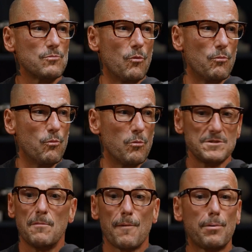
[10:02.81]
What was
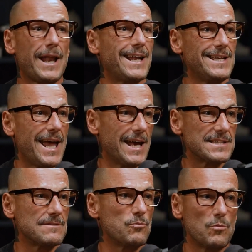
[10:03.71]
my plan
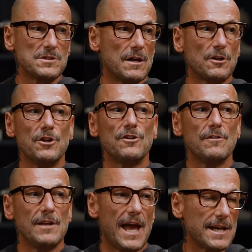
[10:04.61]
next? What was I going to do
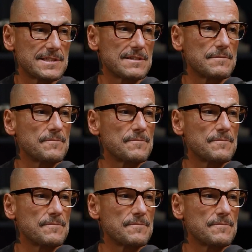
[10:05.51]
next?